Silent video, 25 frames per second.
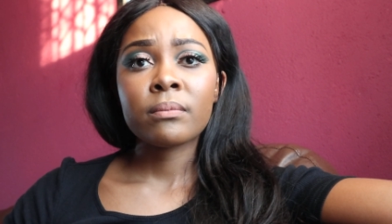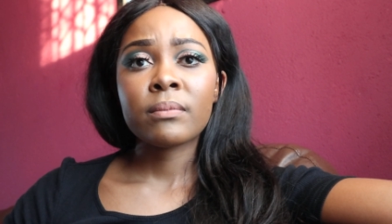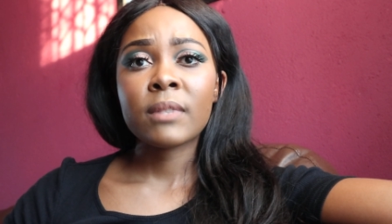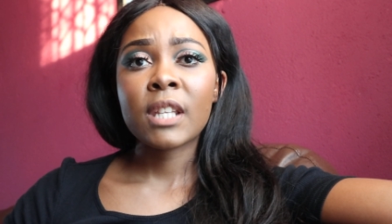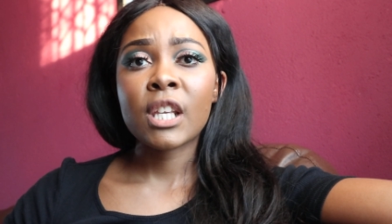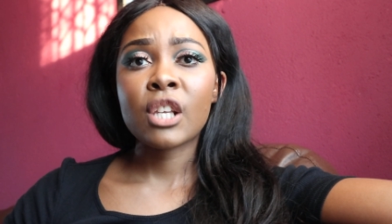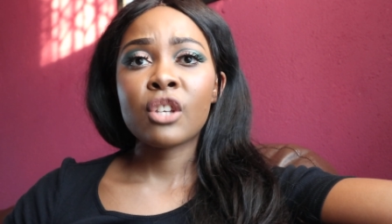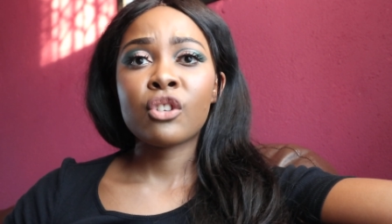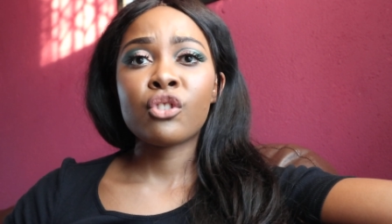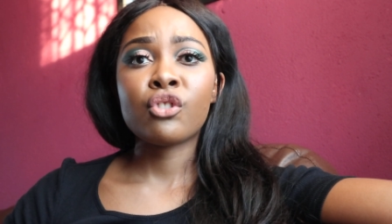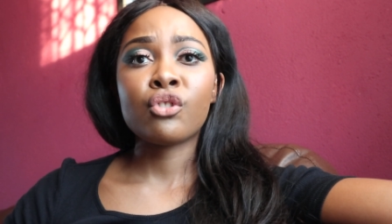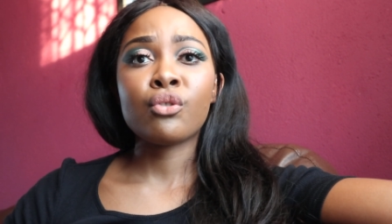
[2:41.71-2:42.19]

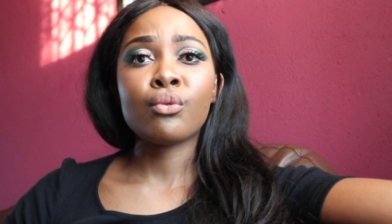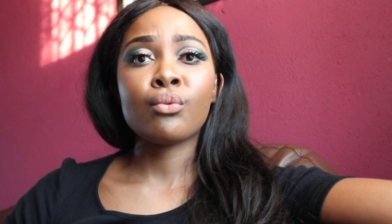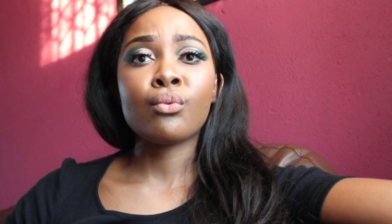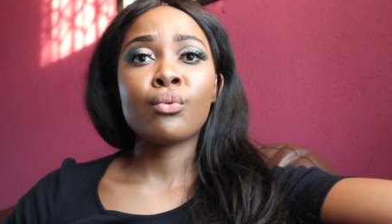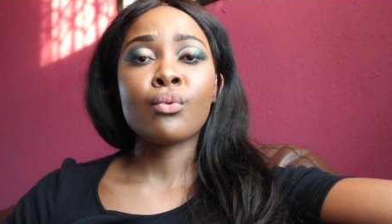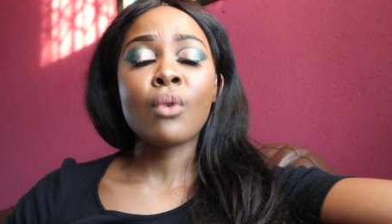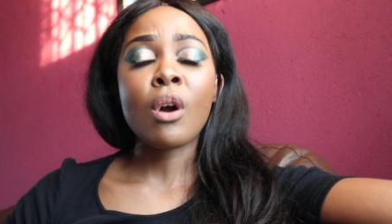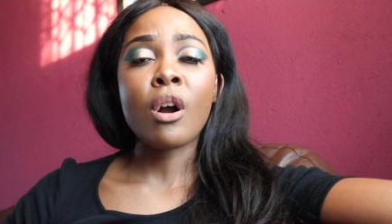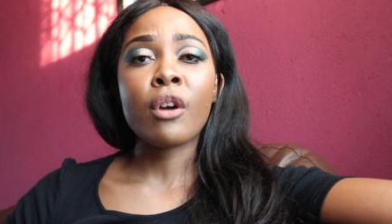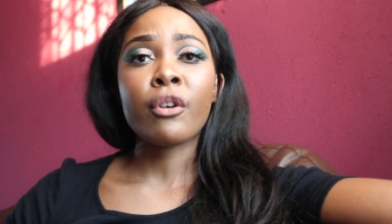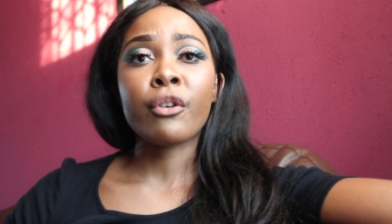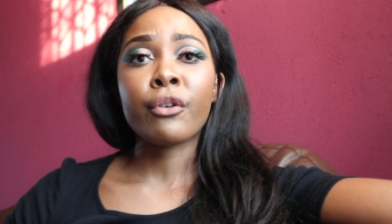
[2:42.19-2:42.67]
things you
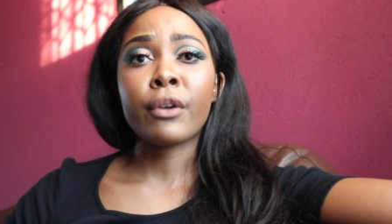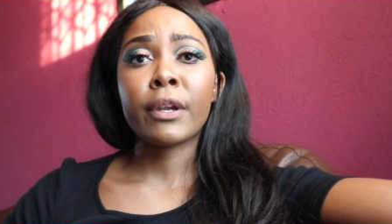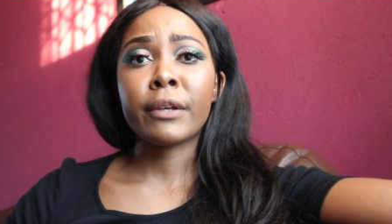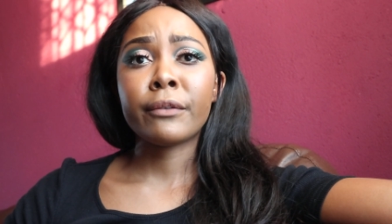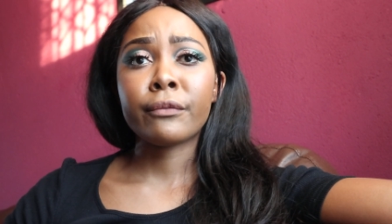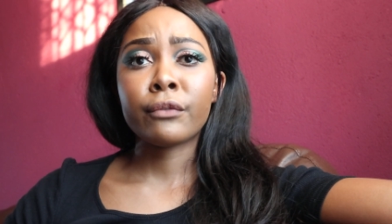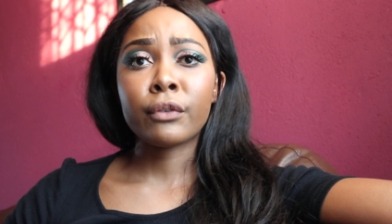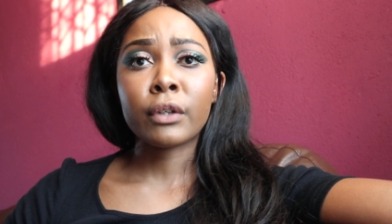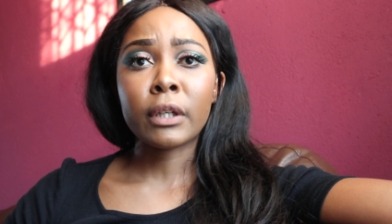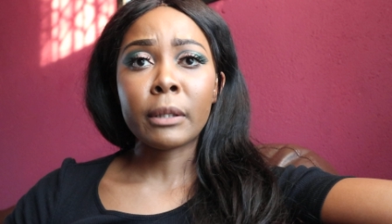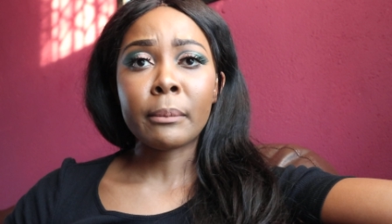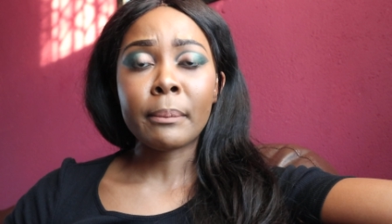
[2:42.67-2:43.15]
are
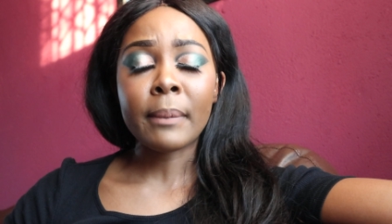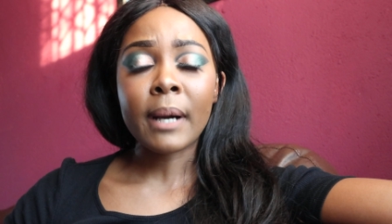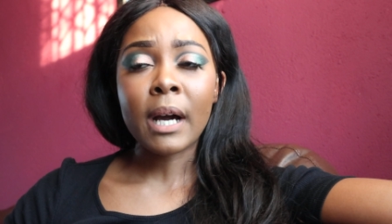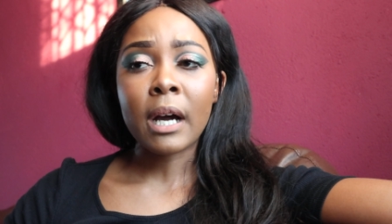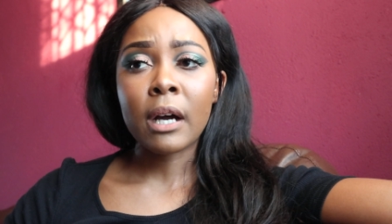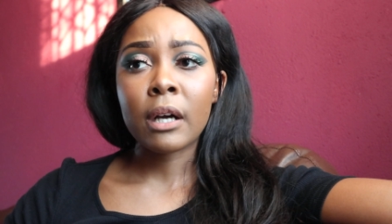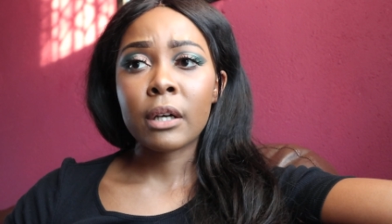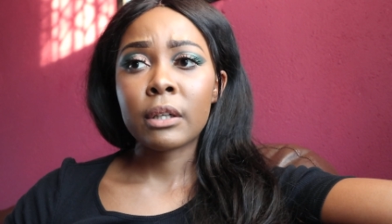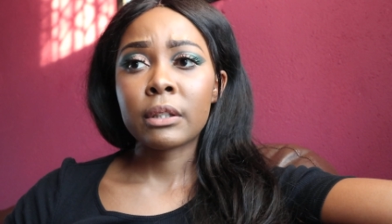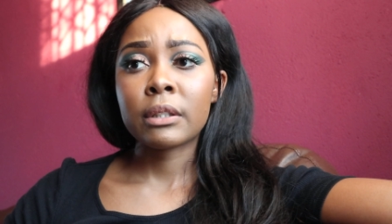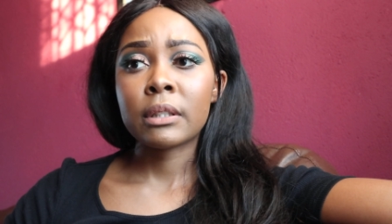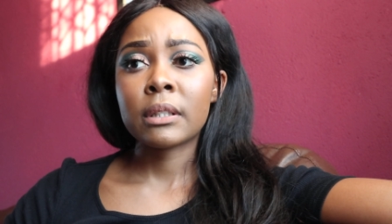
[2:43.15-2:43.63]
grateful
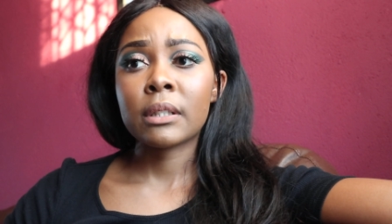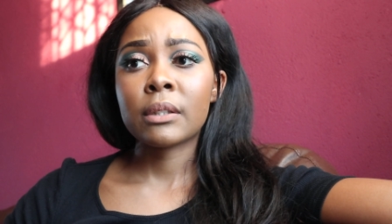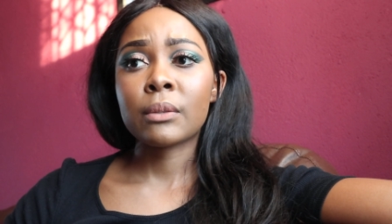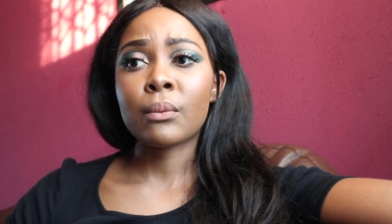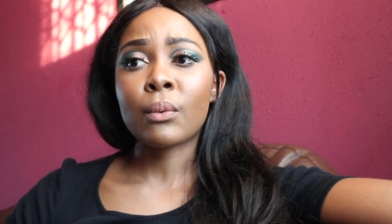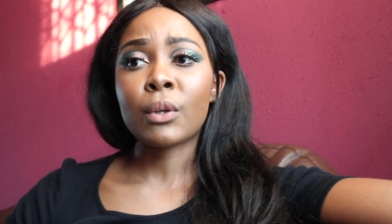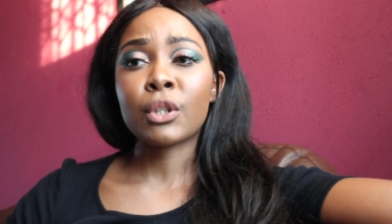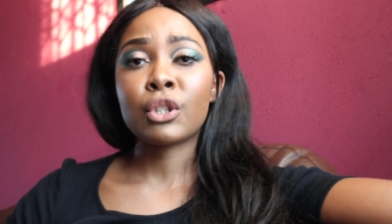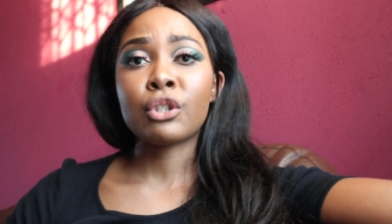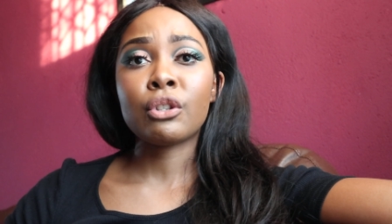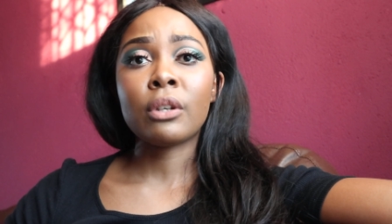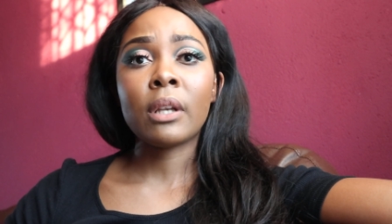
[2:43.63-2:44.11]
about
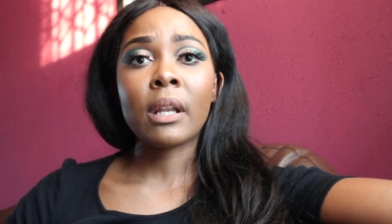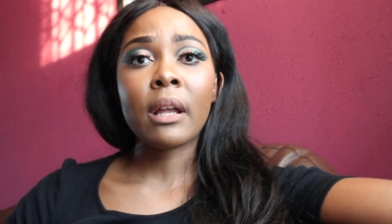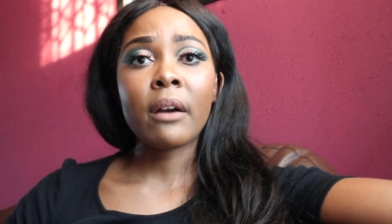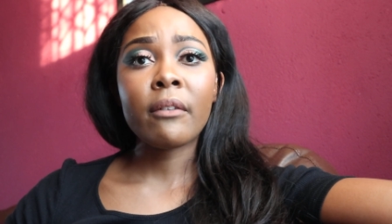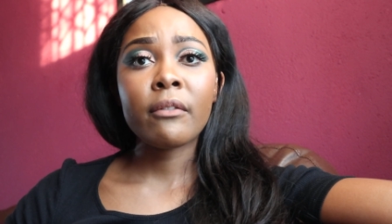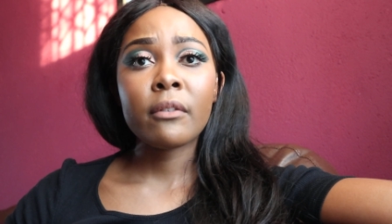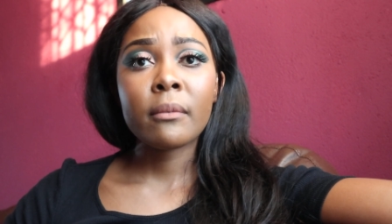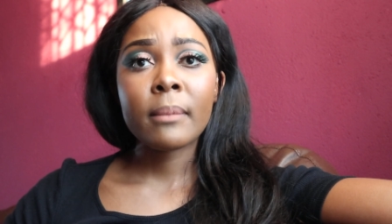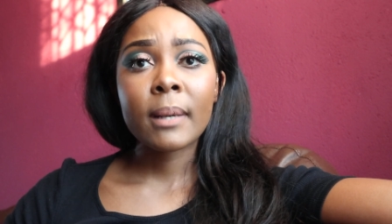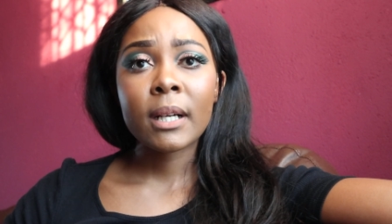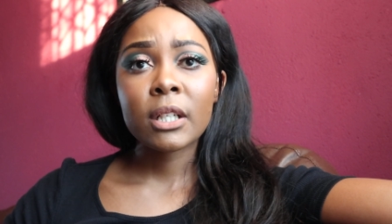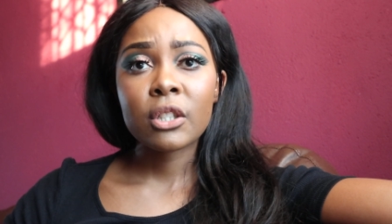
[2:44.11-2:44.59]
what you love
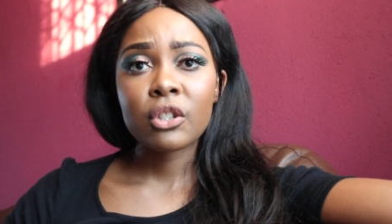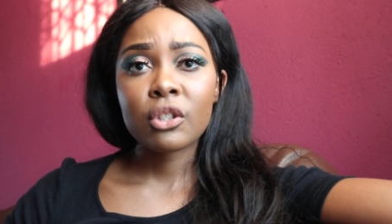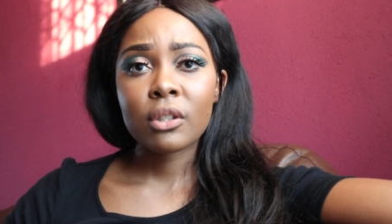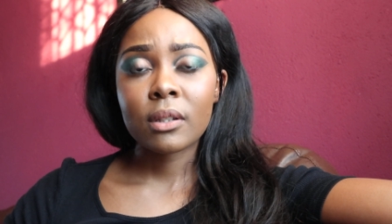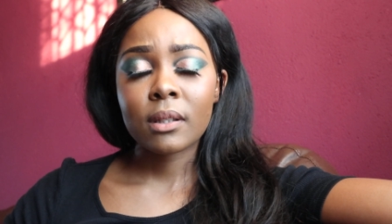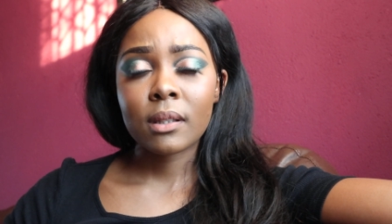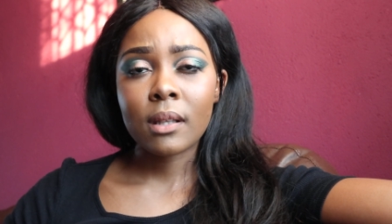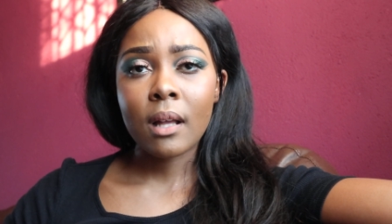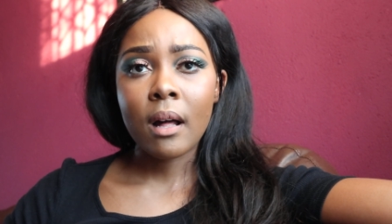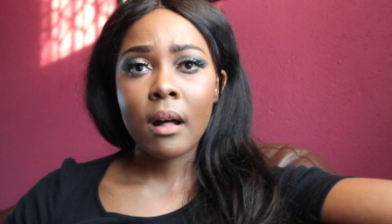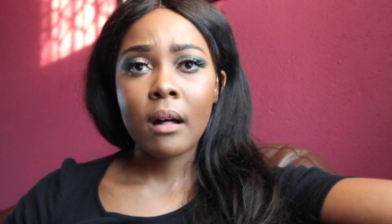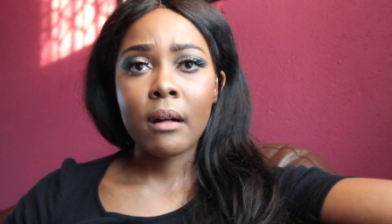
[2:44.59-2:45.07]
about
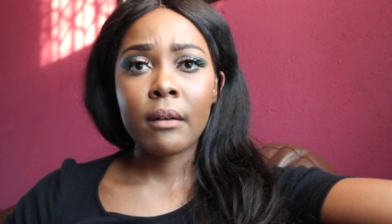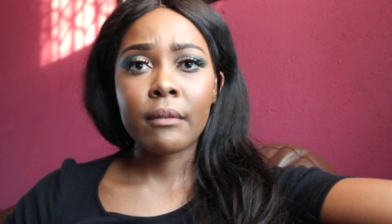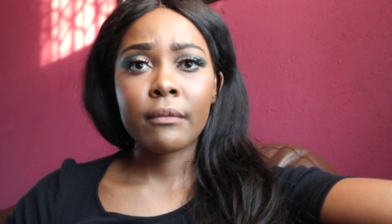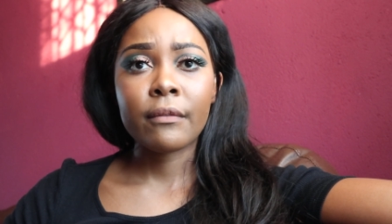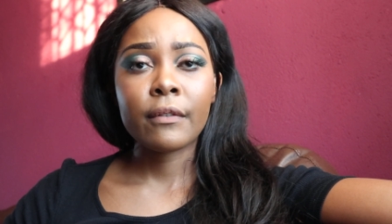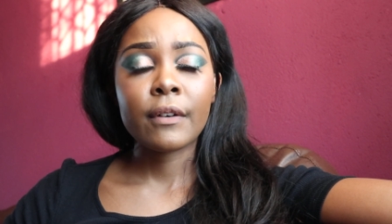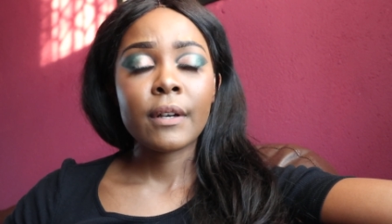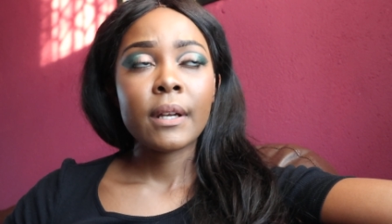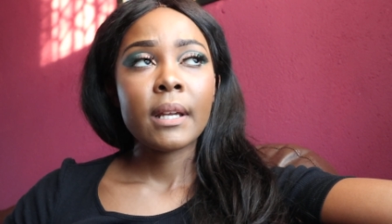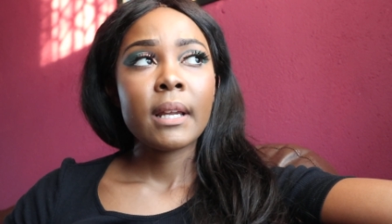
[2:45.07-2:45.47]
yourself